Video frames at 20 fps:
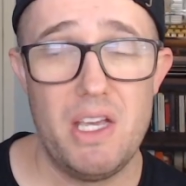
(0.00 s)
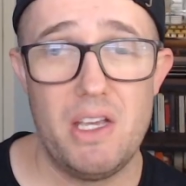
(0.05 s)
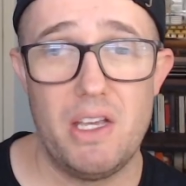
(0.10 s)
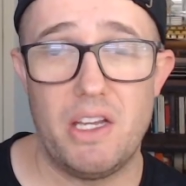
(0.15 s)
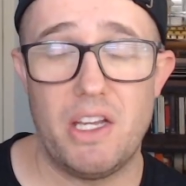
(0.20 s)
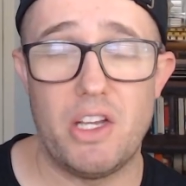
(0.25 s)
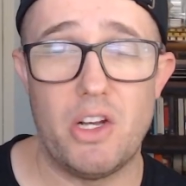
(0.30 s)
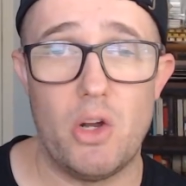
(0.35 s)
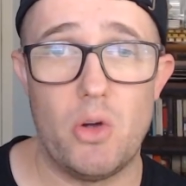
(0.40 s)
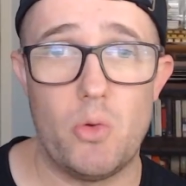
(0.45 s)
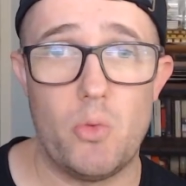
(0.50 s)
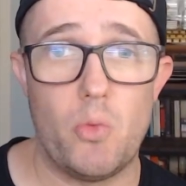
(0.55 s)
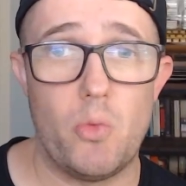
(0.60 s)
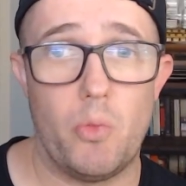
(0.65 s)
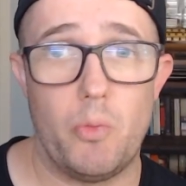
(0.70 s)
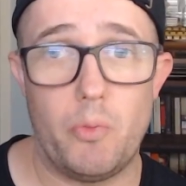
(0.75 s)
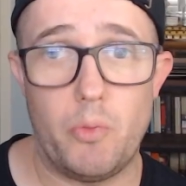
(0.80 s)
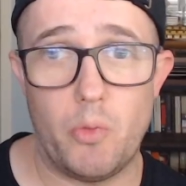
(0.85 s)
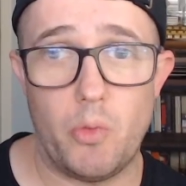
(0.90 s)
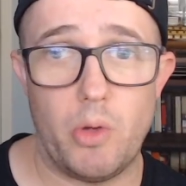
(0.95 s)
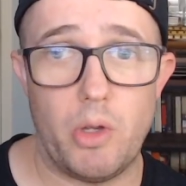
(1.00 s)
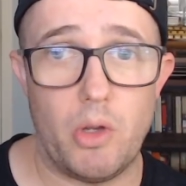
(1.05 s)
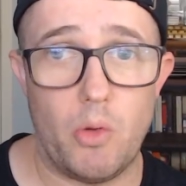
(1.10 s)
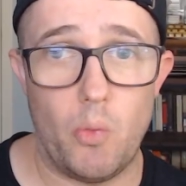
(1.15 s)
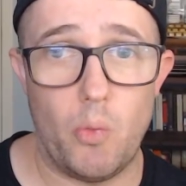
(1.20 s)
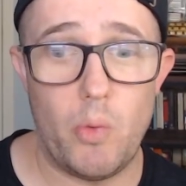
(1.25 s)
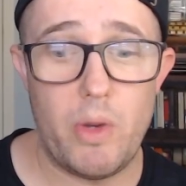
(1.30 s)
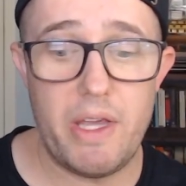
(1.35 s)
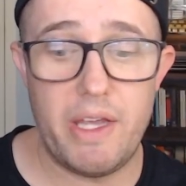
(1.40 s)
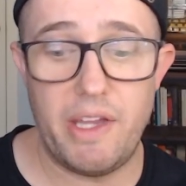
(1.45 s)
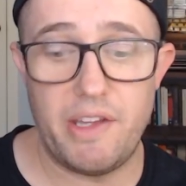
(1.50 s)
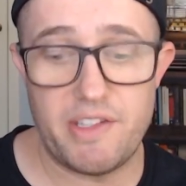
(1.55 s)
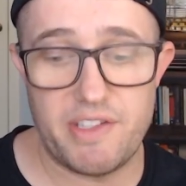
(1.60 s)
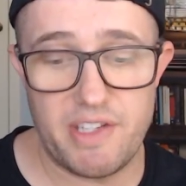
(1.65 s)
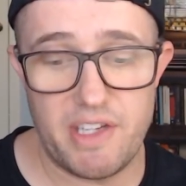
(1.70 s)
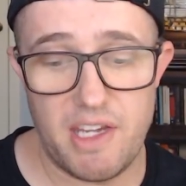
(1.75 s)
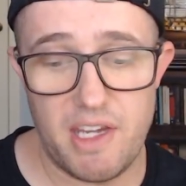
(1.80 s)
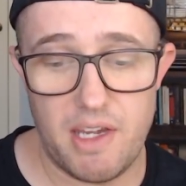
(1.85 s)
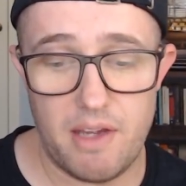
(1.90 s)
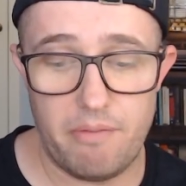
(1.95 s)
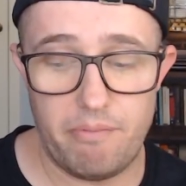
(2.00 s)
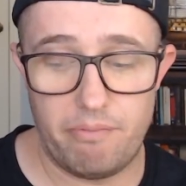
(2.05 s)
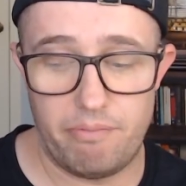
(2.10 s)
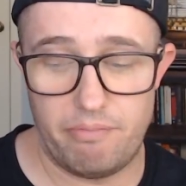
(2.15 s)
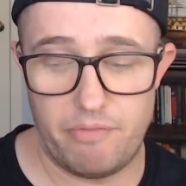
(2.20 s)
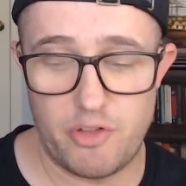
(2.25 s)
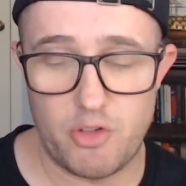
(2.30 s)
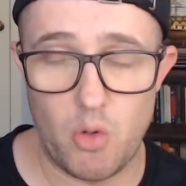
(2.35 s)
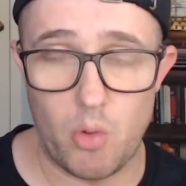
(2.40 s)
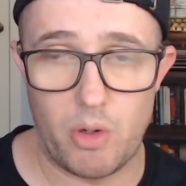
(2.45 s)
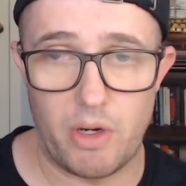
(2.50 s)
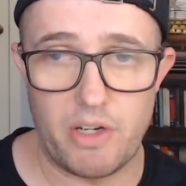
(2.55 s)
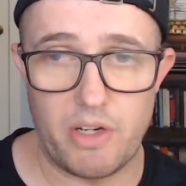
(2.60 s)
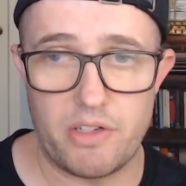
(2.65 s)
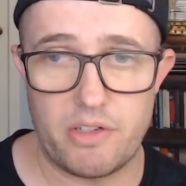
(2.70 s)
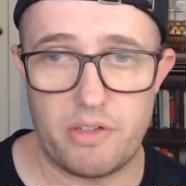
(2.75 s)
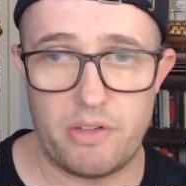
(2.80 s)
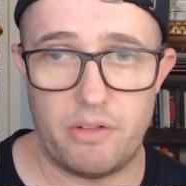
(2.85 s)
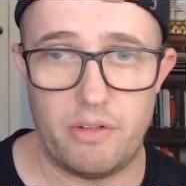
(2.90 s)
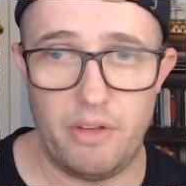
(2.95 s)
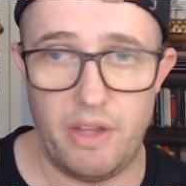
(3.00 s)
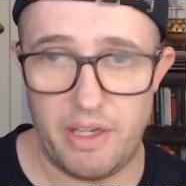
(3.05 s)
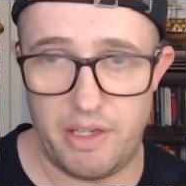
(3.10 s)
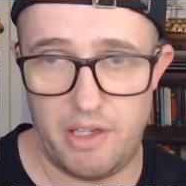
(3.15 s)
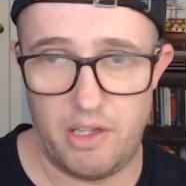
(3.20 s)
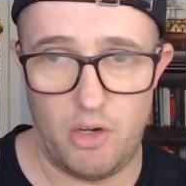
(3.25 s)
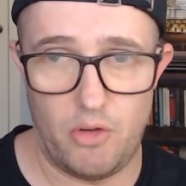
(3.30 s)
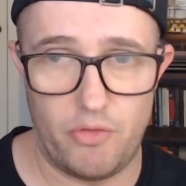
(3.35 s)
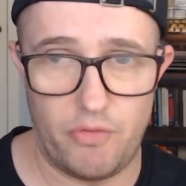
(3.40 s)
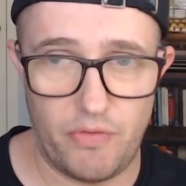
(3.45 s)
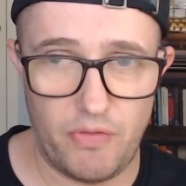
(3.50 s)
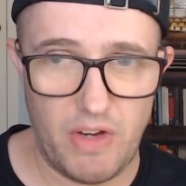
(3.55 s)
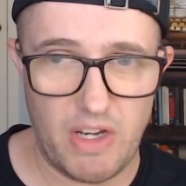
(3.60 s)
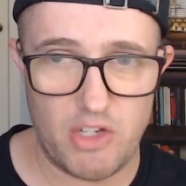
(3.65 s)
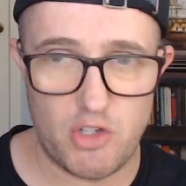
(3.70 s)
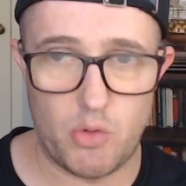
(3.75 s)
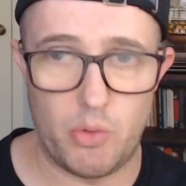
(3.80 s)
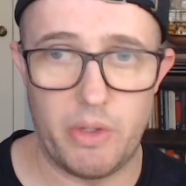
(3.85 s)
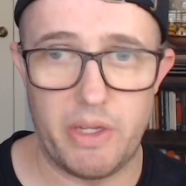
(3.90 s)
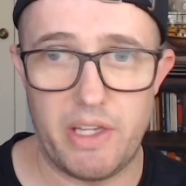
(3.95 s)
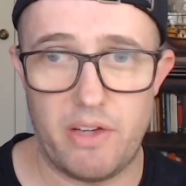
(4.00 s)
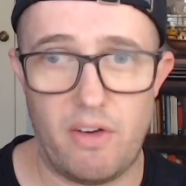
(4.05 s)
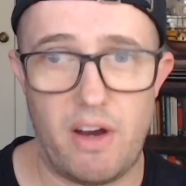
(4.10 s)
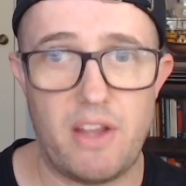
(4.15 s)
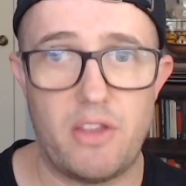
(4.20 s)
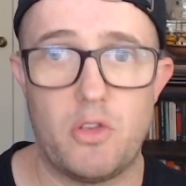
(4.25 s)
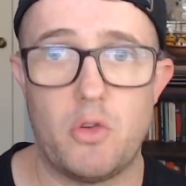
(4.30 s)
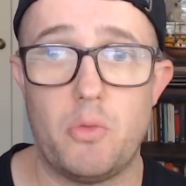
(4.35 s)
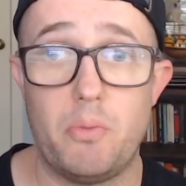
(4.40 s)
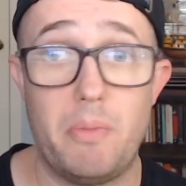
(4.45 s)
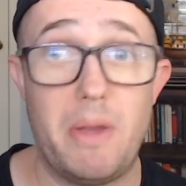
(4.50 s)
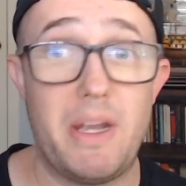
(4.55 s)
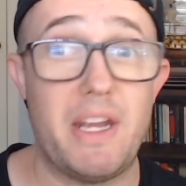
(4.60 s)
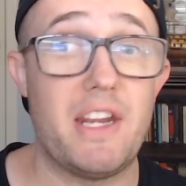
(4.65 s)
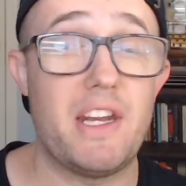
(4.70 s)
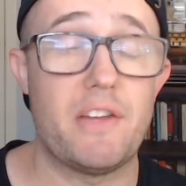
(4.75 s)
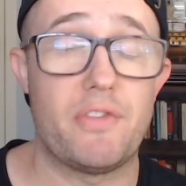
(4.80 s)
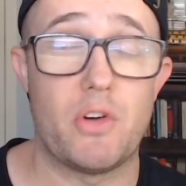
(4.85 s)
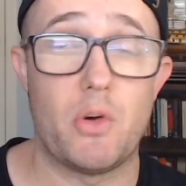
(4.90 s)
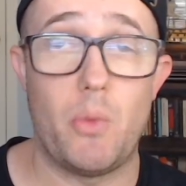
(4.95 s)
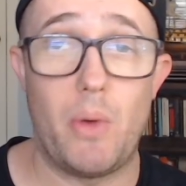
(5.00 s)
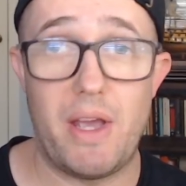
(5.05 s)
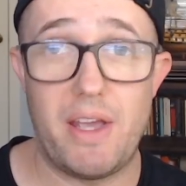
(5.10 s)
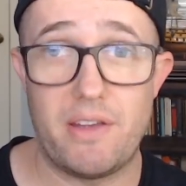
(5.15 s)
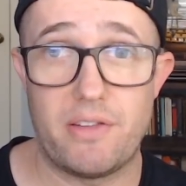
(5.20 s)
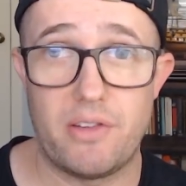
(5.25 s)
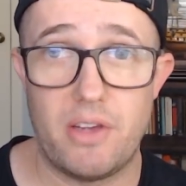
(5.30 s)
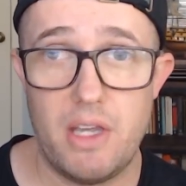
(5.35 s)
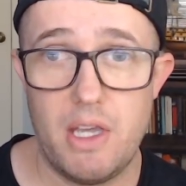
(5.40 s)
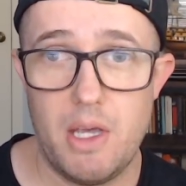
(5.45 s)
You know, we can see storage like visually right through many different ways,